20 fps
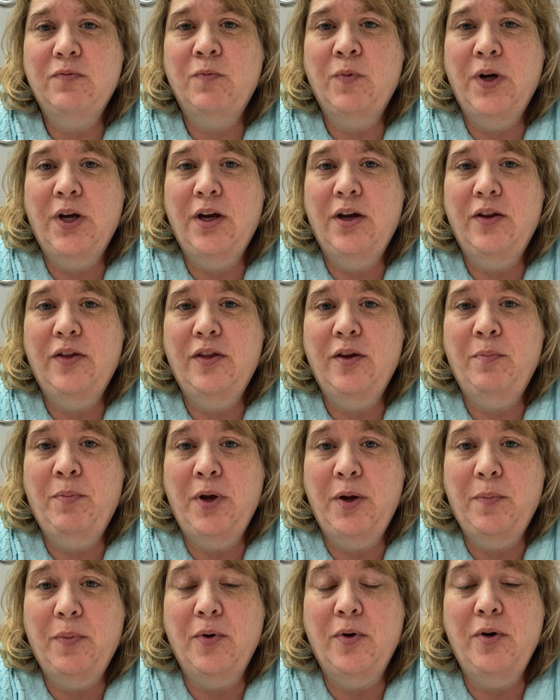with the
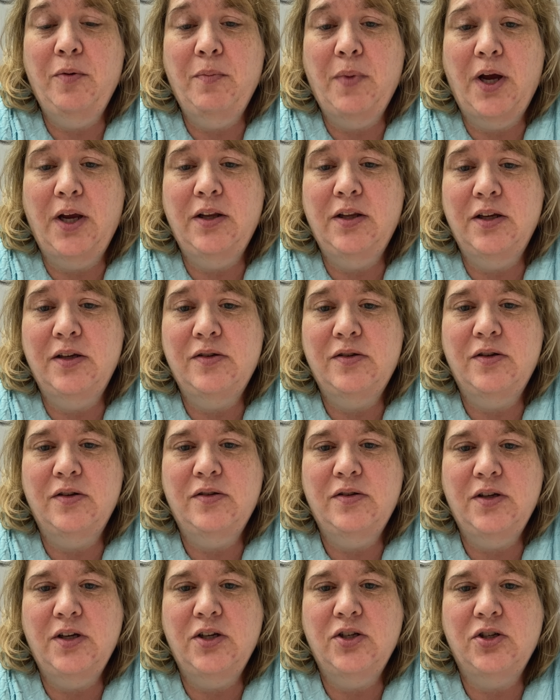people who made these
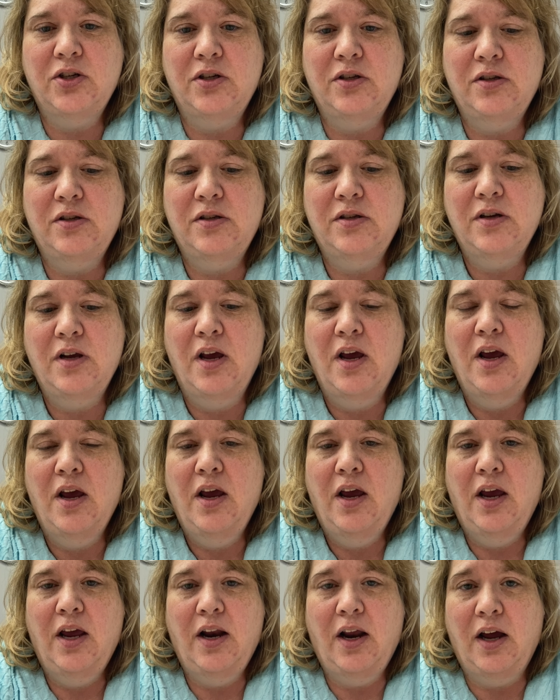decisions.
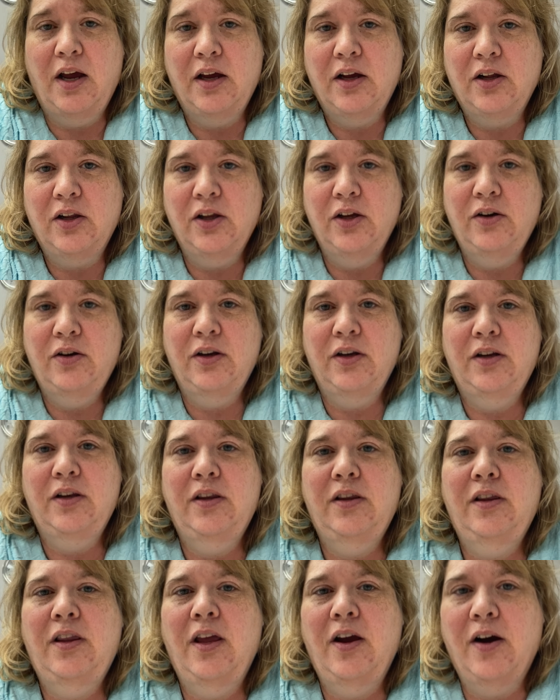And I included
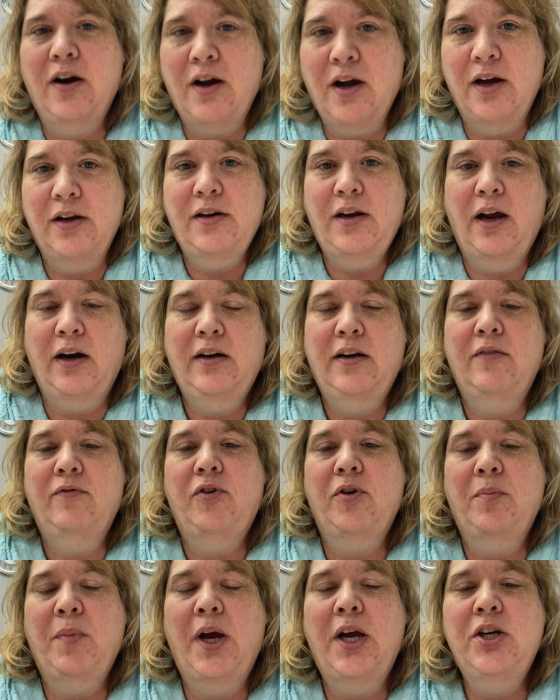their contact
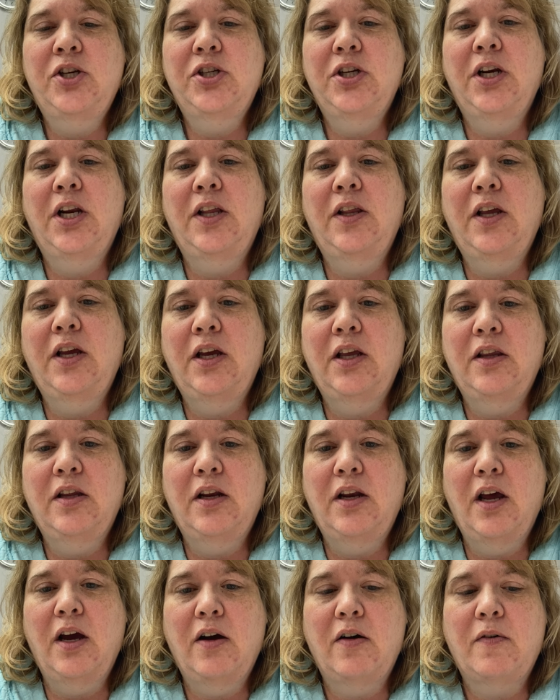information in the
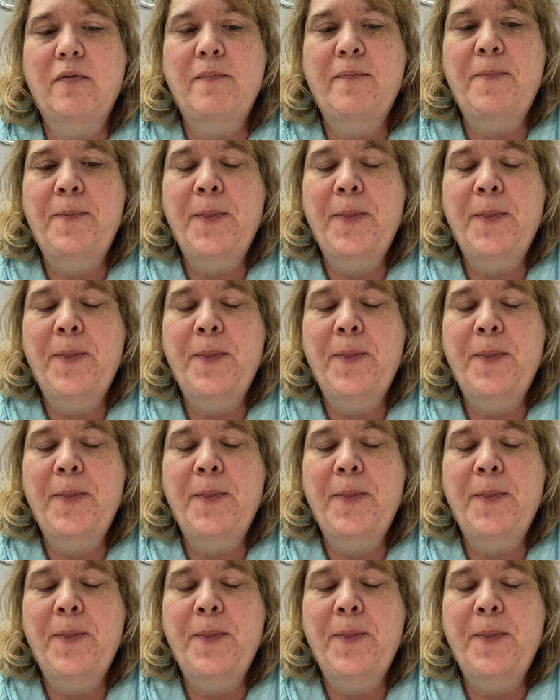know.